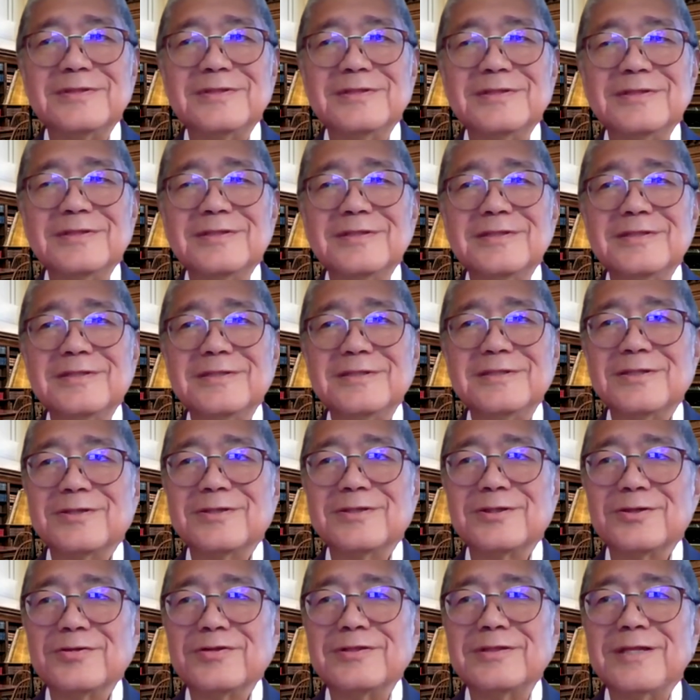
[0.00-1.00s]
in the
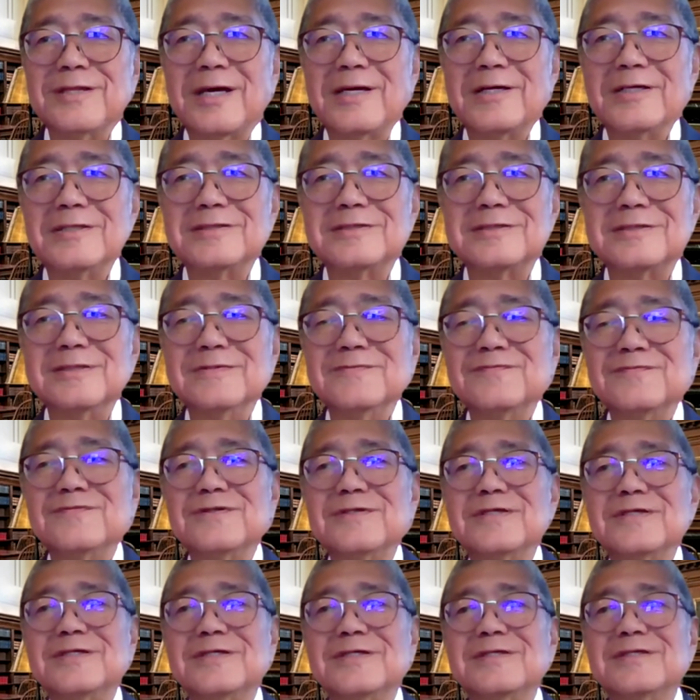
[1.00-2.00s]
growth narrative?
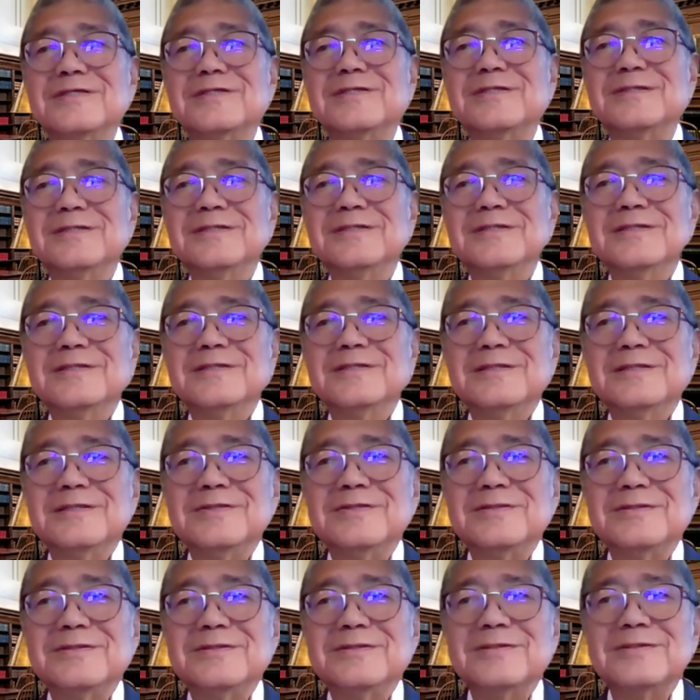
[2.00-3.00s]

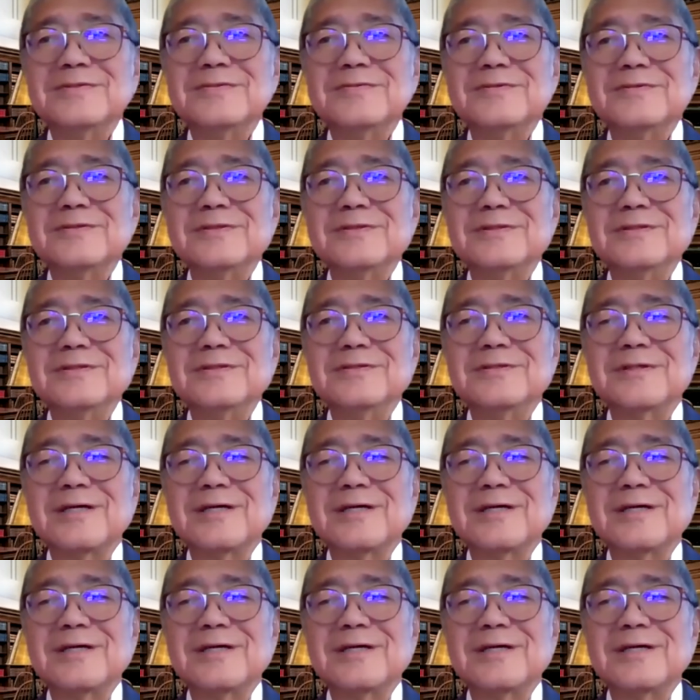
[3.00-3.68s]
You